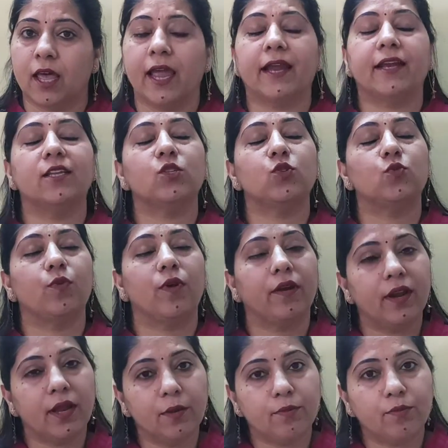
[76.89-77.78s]
It is
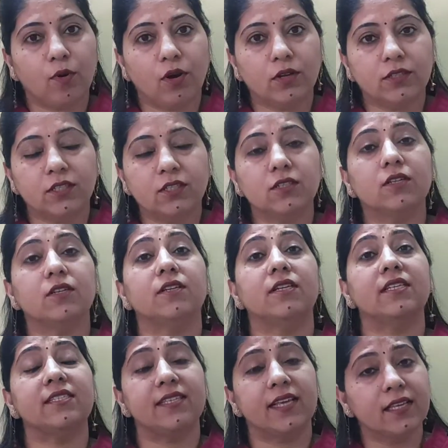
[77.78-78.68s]
very important,
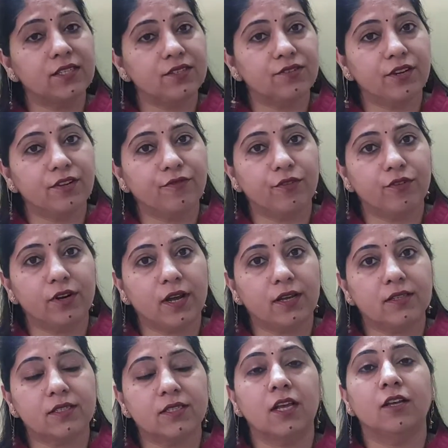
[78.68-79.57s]
necessary for
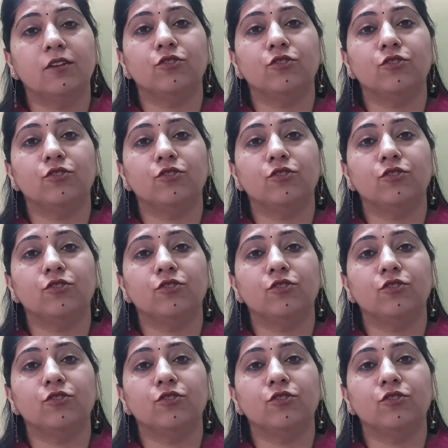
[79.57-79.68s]
us